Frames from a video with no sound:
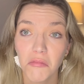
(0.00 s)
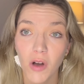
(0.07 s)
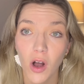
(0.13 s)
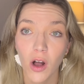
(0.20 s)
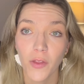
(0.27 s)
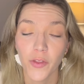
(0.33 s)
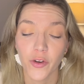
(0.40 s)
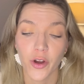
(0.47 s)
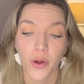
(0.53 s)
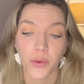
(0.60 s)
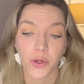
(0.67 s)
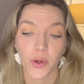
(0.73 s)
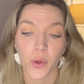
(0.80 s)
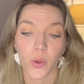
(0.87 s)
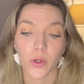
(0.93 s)
on their own
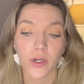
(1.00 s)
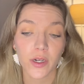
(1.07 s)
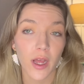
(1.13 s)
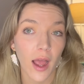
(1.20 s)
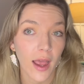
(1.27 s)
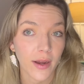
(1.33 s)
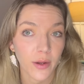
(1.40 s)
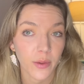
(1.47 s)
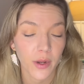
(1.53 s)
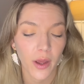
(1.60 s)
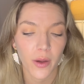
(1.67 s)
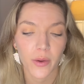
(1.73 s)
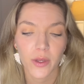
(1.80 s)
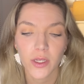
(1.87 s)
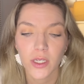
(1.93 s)
accord. I don't
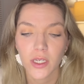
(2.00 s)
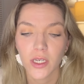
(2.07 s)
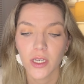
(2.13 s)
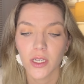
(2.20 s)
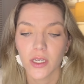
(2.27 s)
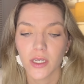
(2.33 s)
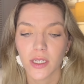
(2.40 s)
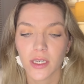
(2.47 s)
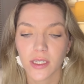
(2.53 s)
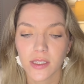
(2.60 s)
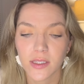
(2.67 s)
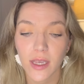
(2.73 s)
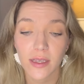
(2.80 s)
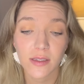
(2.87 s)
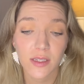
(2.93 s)
know. It
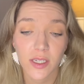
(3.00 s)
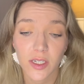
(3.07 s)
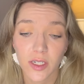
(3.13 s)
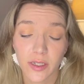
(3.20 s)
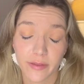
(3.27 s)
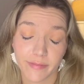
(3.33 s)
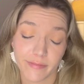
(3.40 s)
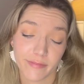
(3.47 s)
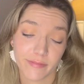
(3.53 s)
says here